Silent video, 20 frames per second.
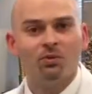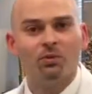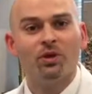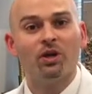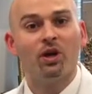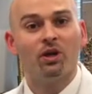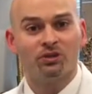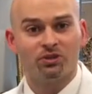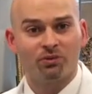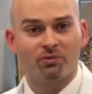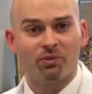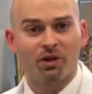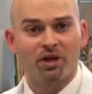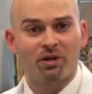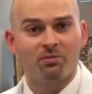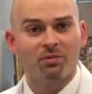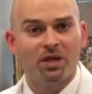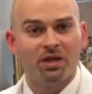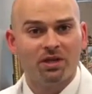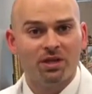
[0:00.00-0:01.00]
We also
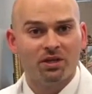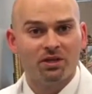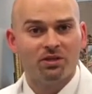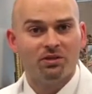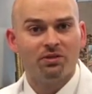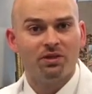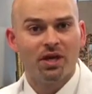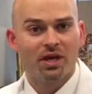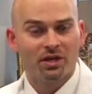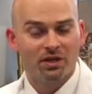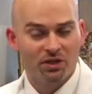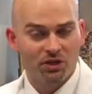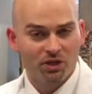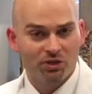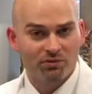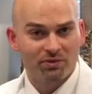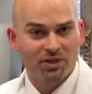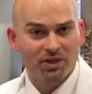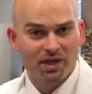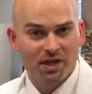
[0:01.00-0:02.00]
recommend that you get an
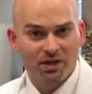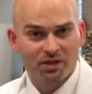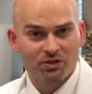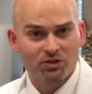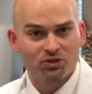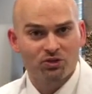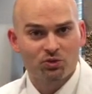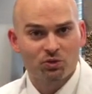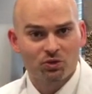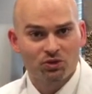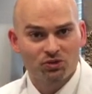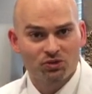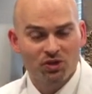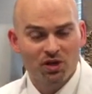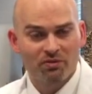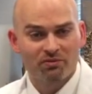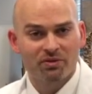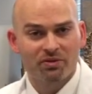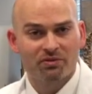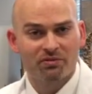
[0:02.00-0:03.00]
over-the-counter stool
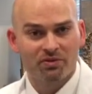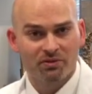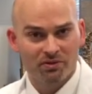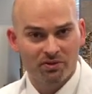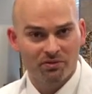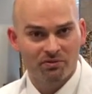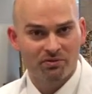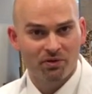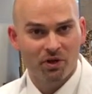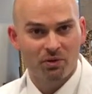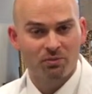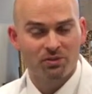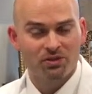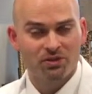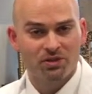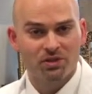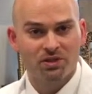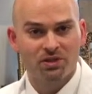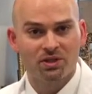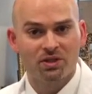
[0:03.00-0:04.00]
softener from the
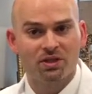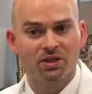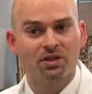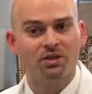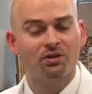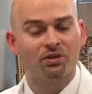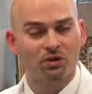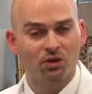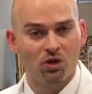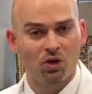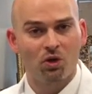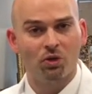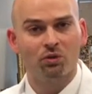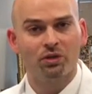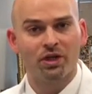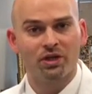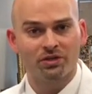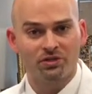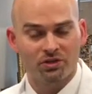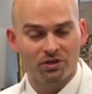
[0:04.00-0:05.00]
pharmacy, either
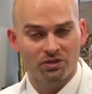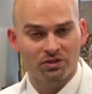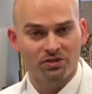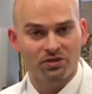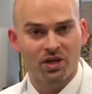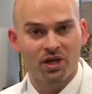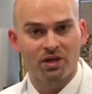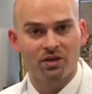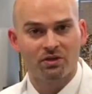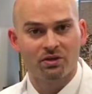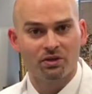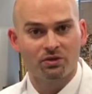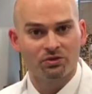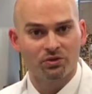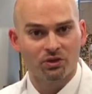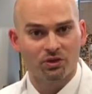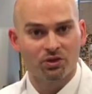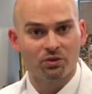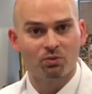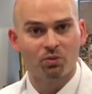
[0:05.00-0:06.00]
Colace or Centra. Those
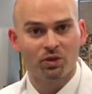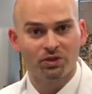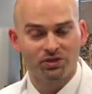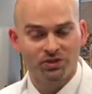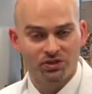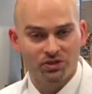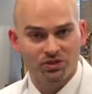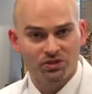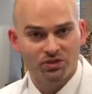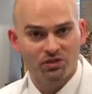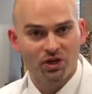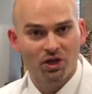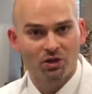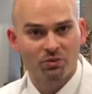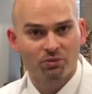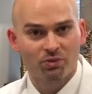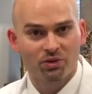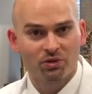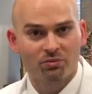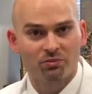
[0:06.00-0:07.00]
are good ones to
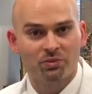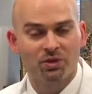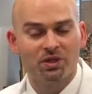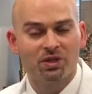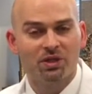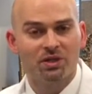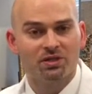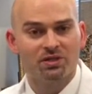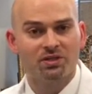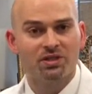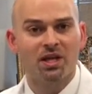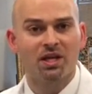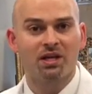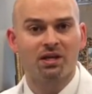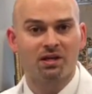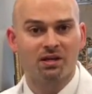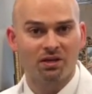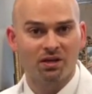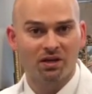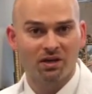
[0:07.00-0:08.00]
start with, because
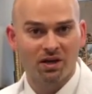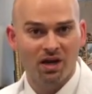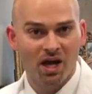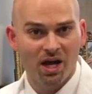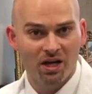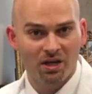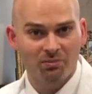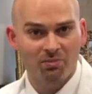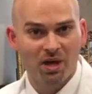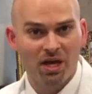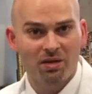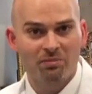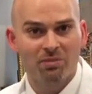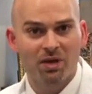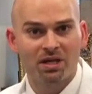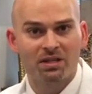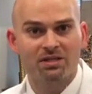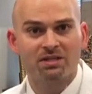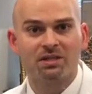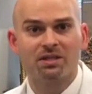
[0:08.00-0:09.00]
taking a narcotic pain
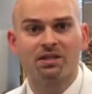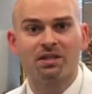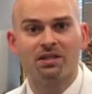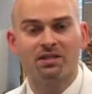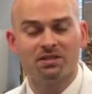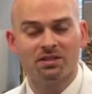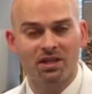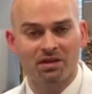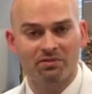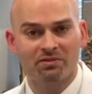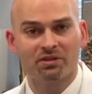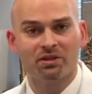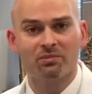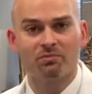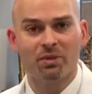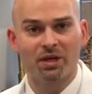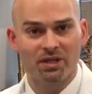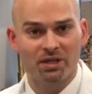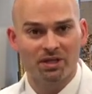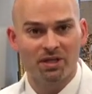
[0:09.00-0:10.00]
medicine can definitely
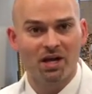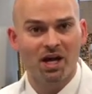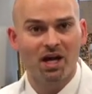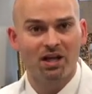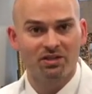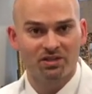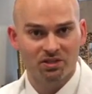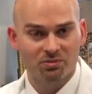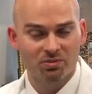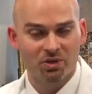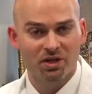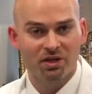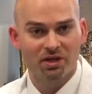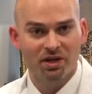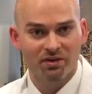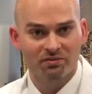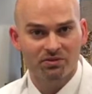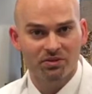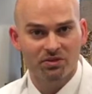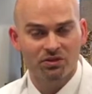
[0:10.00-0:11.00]
make you constipated
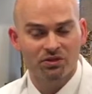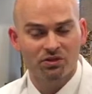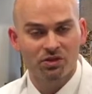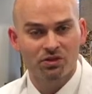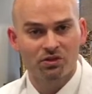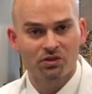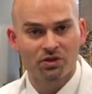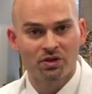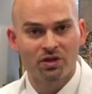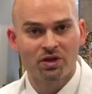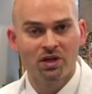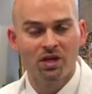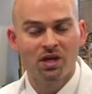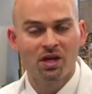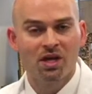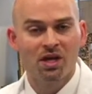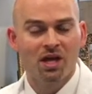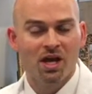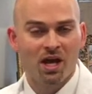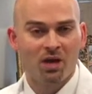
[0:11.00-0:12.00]
after surgery,
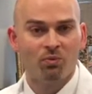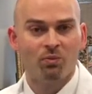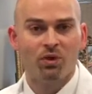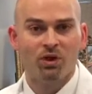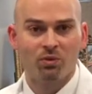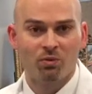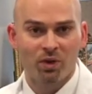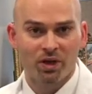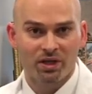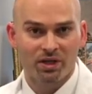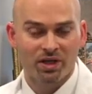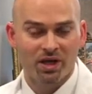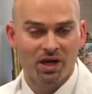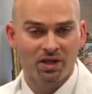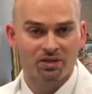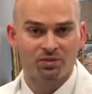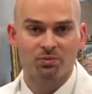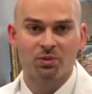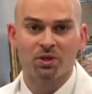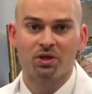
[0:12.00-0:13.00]
and we don't want you
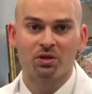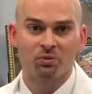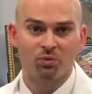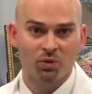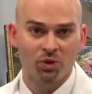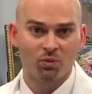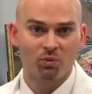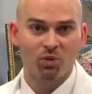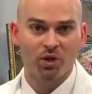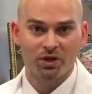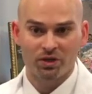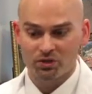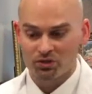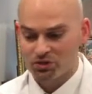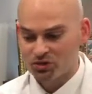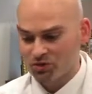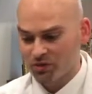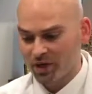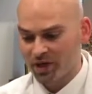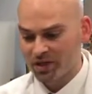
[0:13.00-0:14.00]
constipated and we don't want you
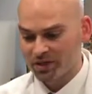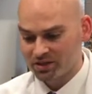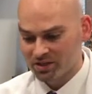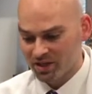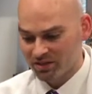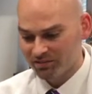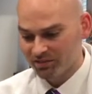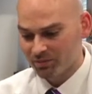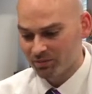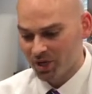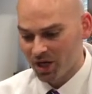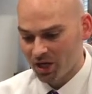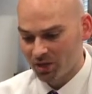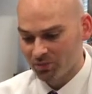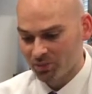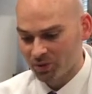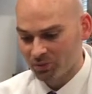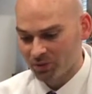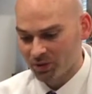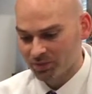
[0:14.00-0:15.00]
straining to have a bowel
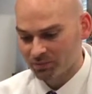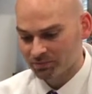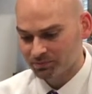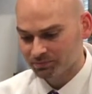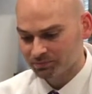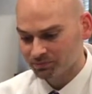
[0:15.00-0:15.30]
movement.